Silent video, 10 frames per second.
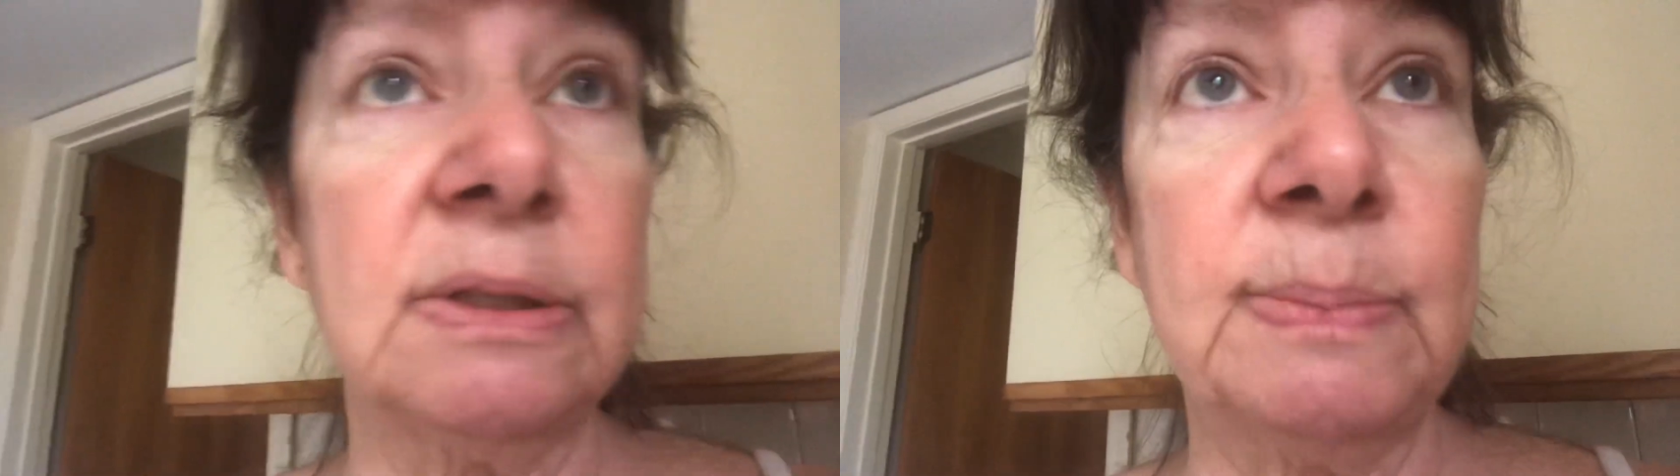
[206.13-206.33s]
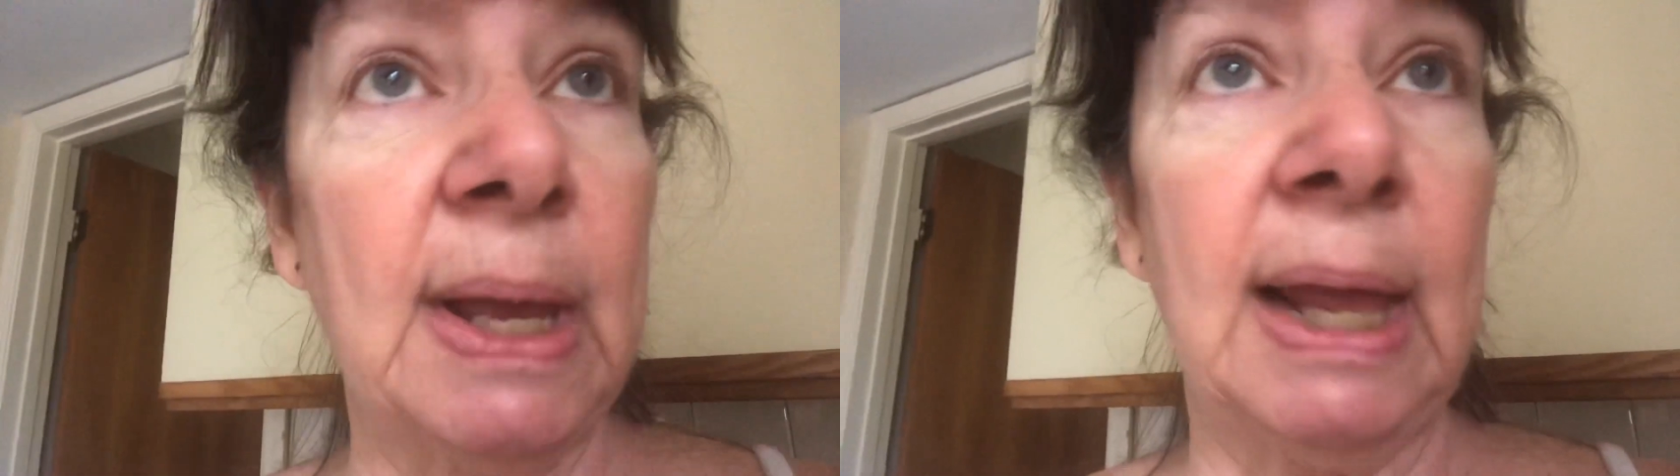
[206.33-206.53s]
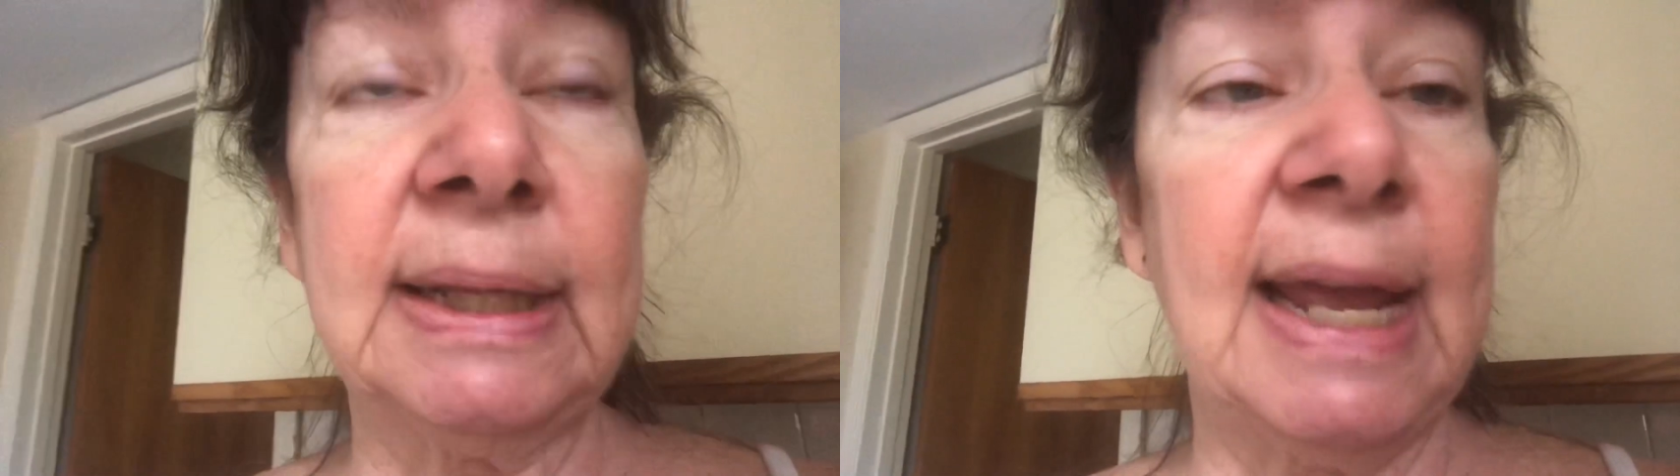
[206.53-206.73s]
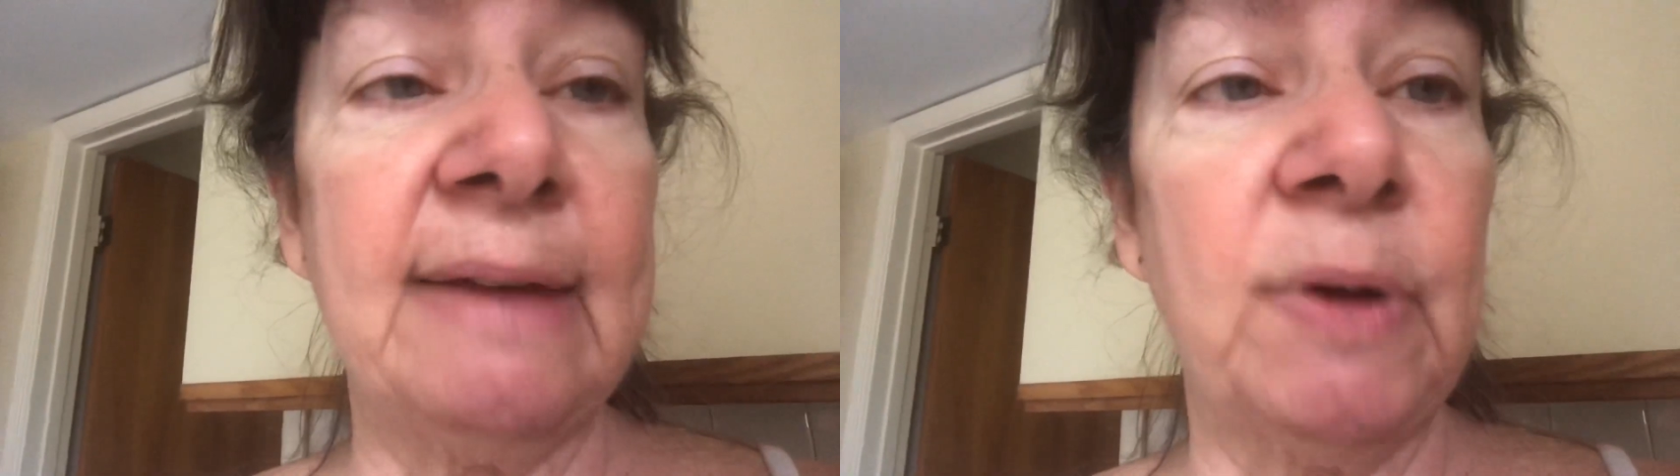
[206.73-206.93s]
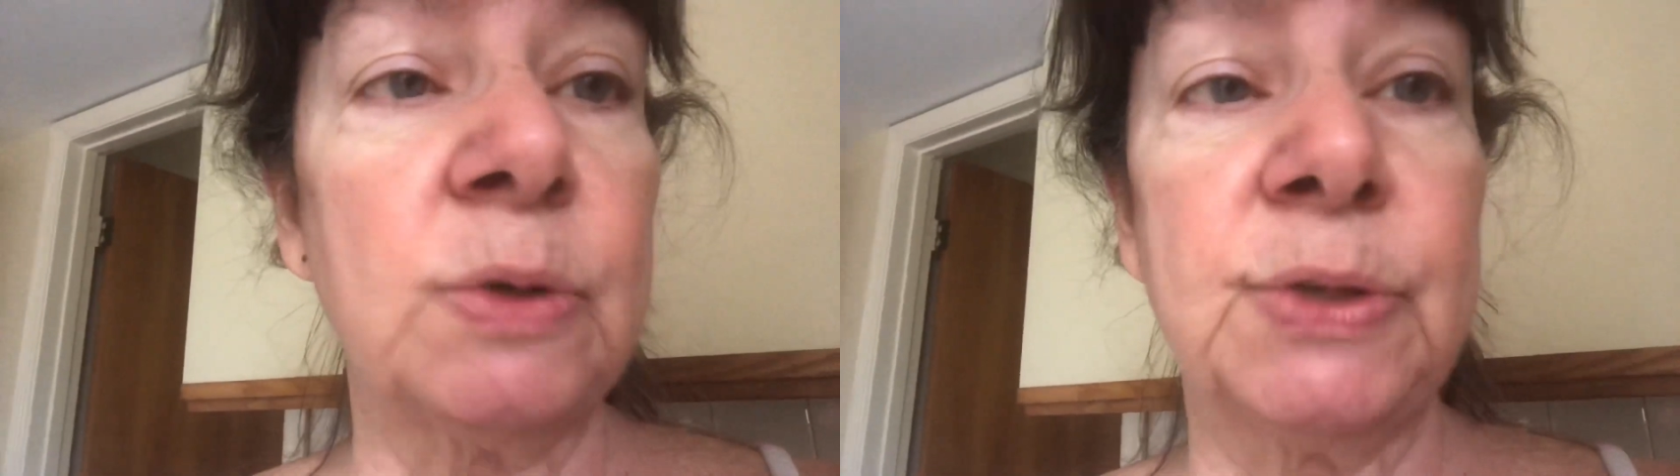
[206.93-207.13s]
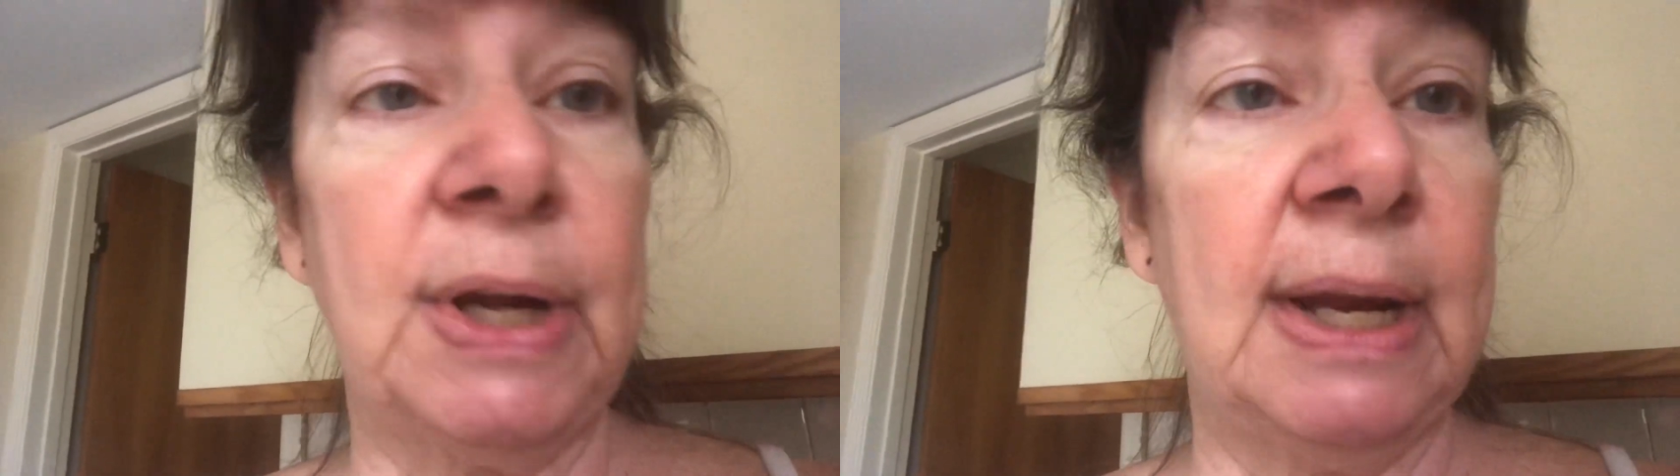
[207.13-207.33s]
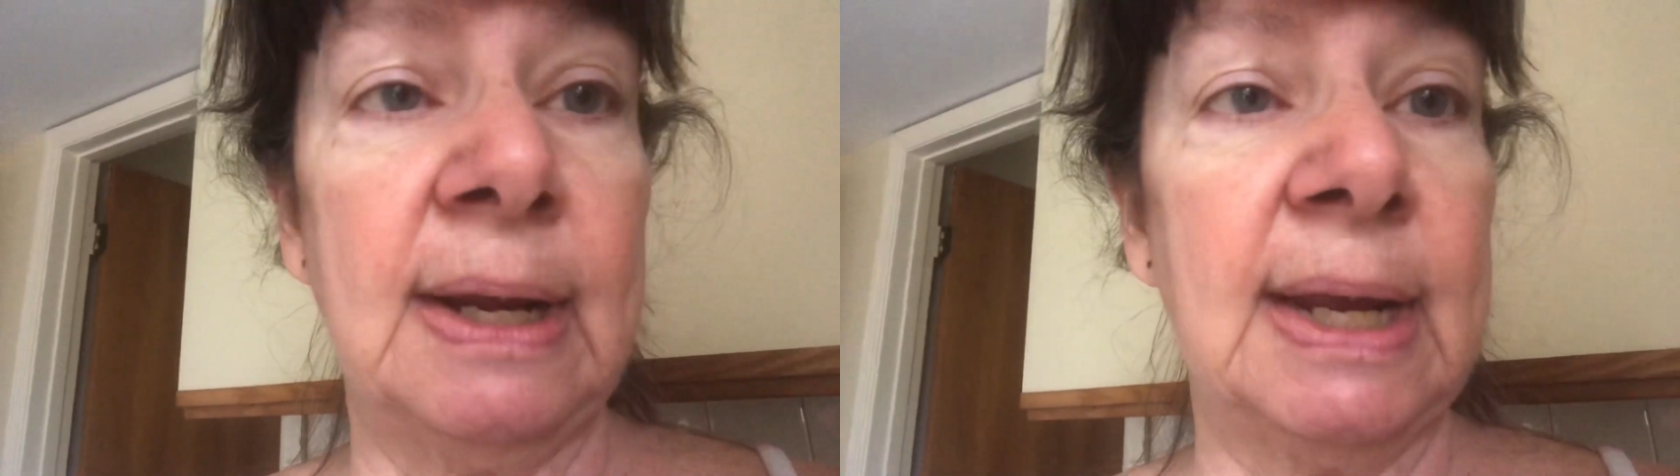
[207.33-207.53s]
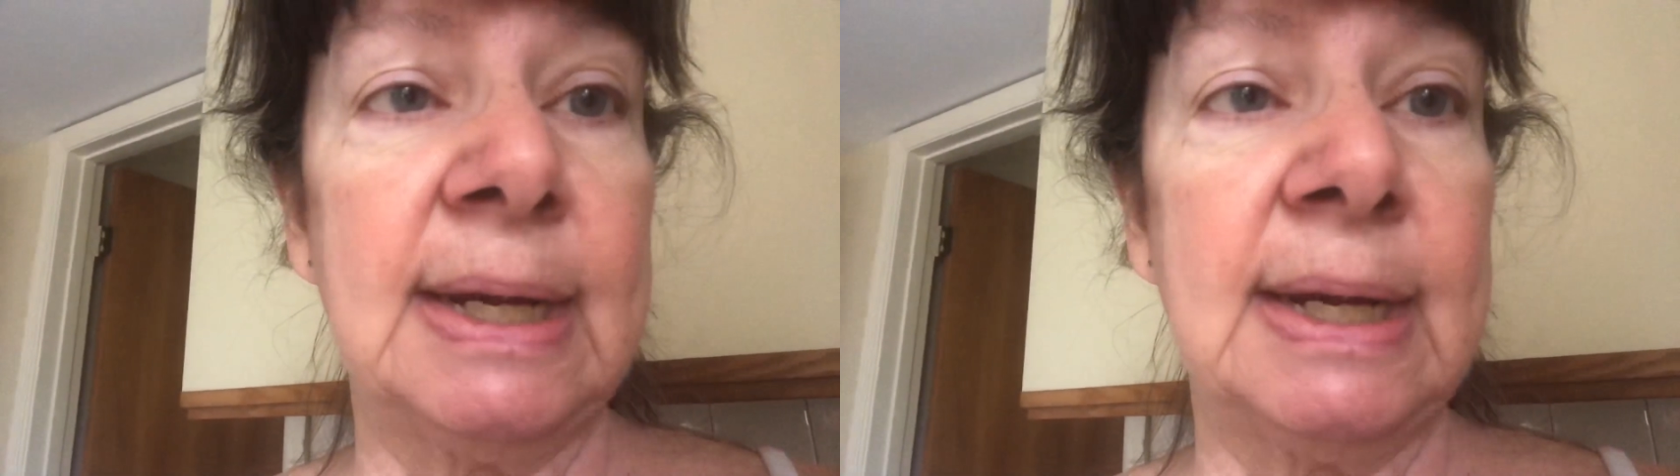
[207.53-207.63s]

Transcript: smell like they have ozonating,